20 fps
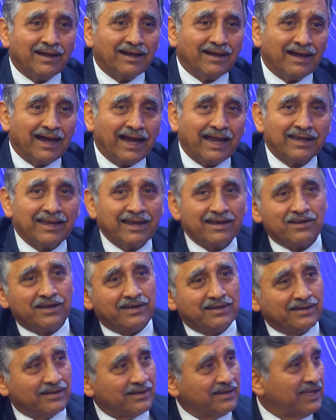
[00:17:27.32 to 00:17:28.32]
I'd
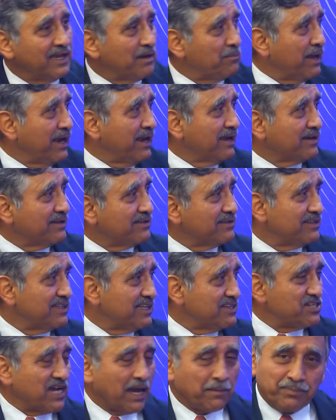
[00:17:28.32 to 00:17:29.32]
get the Americans and the
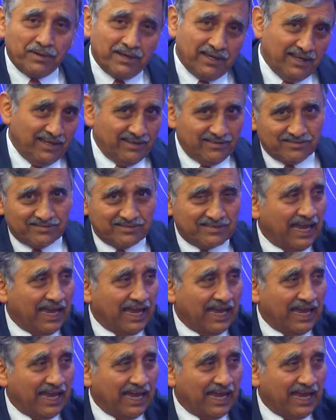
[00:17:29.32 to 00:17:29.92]
Japanese